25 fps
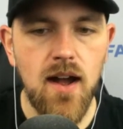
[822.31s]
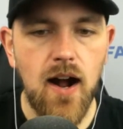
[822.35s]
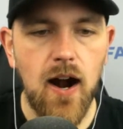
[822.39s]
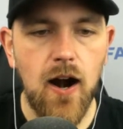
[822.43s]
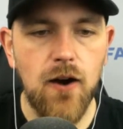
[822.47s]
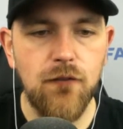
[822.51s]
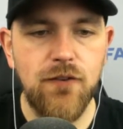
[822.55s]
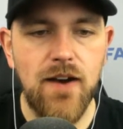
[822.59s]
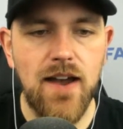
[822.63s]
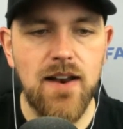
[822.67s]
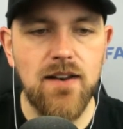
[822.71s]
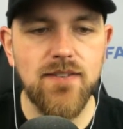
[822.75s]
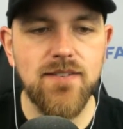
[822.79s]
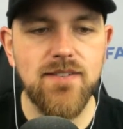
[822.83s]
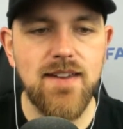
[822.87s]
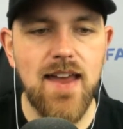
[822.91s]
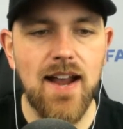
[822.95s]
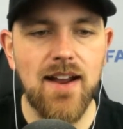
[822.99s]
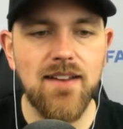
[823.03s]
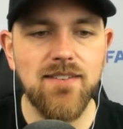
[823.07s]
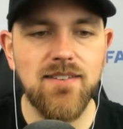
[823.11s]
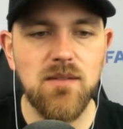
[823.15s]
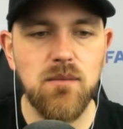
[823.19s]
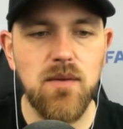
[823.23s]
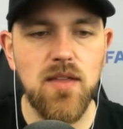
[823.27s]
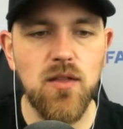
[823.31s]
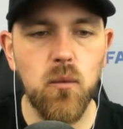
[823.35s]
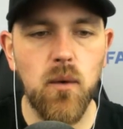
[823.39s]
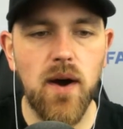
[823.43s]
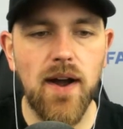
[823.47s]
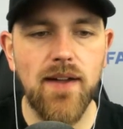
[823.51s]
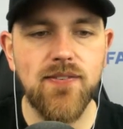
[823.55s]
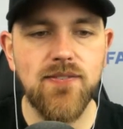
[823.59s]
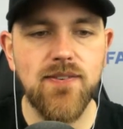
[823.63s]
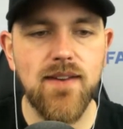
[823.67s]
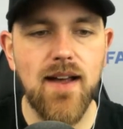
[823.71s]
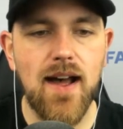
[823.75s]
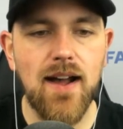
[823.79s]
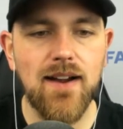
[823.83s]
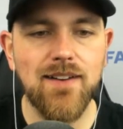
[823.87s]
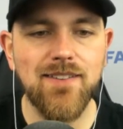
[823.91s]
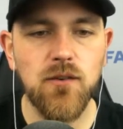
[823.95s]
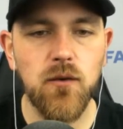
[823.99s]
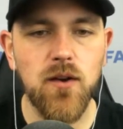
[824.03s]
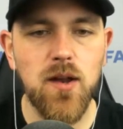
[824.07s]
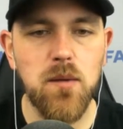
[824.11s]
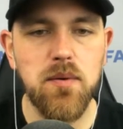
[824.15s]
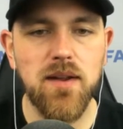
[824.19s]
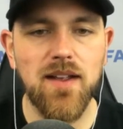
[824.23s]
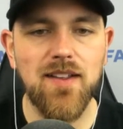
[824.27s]
Our final stack is going to be the White Sox
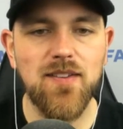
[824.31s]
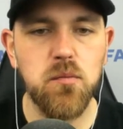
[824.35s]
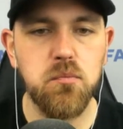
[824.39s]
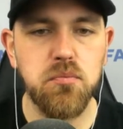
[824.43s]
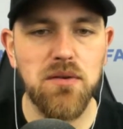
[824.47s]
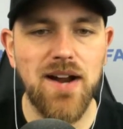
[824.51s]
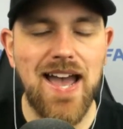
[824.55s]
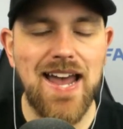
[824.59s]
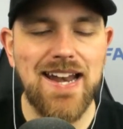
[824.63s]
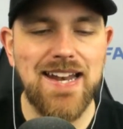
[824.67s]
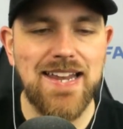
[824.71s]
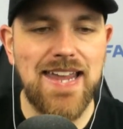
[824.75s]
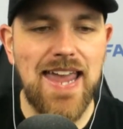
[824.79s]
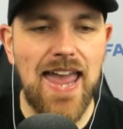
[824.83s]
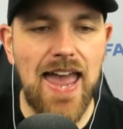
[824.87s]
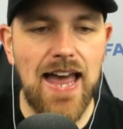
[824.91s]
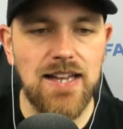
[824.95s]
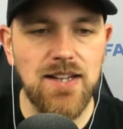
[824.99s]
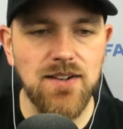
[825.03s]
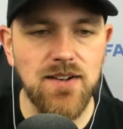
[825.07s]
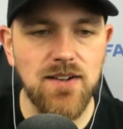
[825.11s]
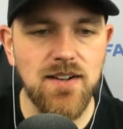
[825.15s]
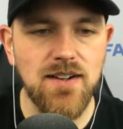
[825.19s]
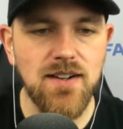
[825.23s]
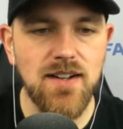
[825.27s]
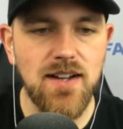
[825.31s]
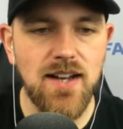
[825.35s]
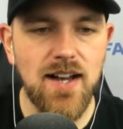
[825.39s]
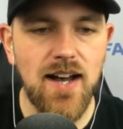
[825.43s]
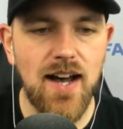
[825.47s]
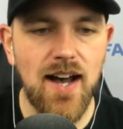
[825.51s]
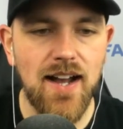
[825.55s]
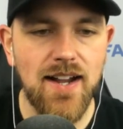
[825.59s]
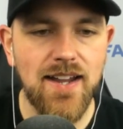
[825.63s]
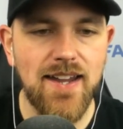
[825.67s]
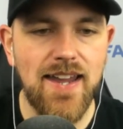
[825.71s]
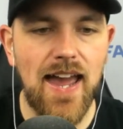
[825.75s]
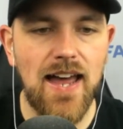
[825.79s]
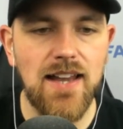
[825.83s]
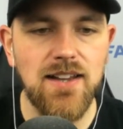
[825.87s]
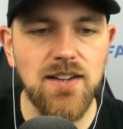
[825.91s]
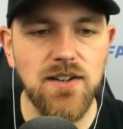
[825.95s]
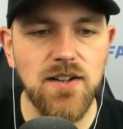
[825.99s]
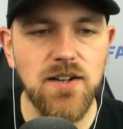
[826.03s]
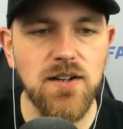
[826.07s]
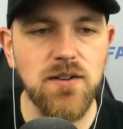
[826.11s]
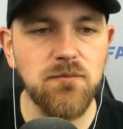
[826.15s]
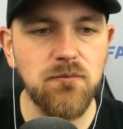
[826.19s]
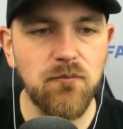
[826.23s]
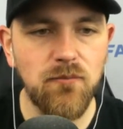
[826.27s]
going up against Brad Keller. Uh,
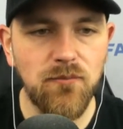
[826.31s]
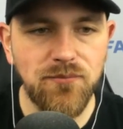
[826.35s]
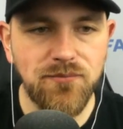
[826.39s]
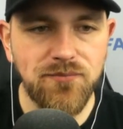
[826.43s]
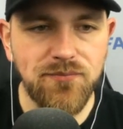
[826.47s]
Keller